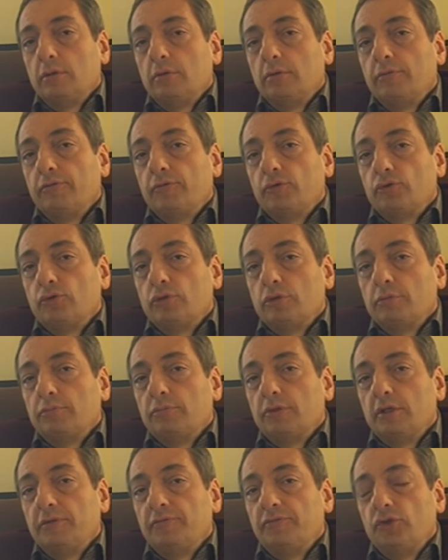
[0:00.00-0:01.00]
of course, a
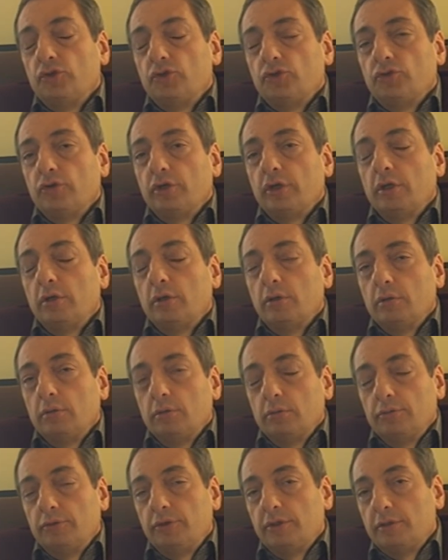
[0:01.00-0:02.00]
beneficiary of
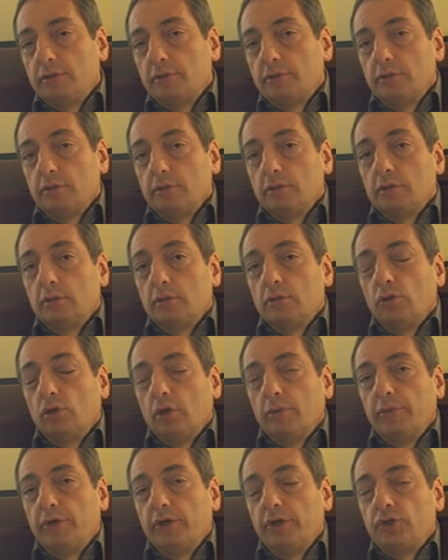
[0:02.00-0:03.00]
this
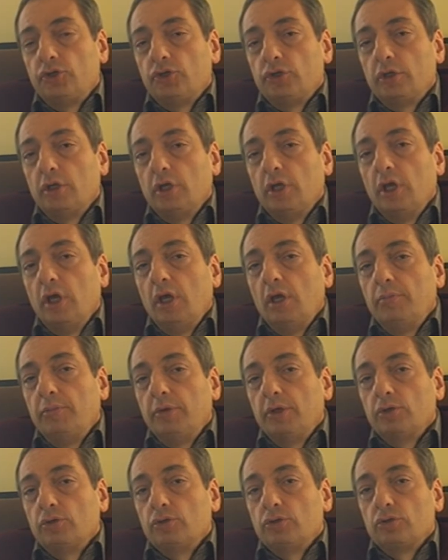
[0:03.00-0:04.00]
collaboration,
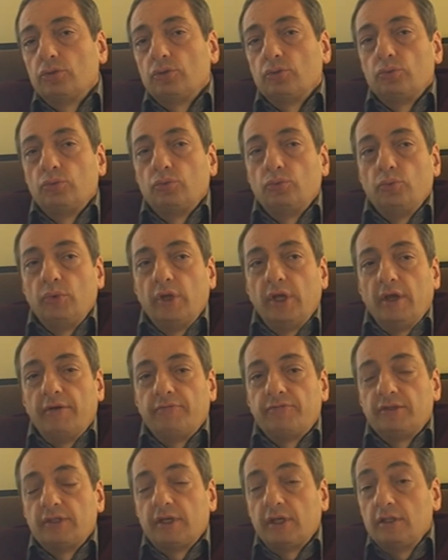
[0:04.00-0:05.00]
because we
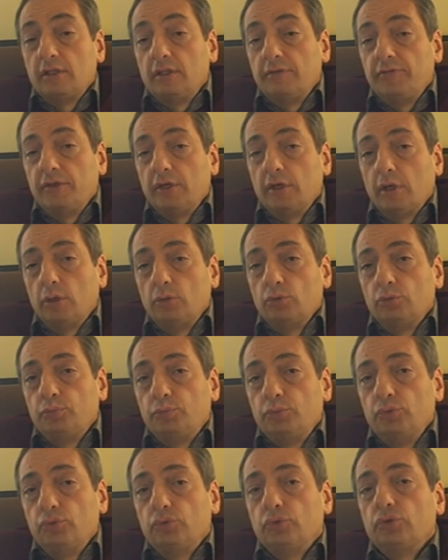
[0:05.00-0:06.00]
have scientific
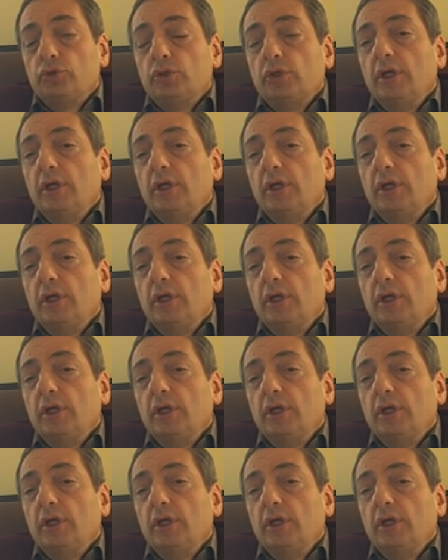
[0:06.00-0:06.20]
output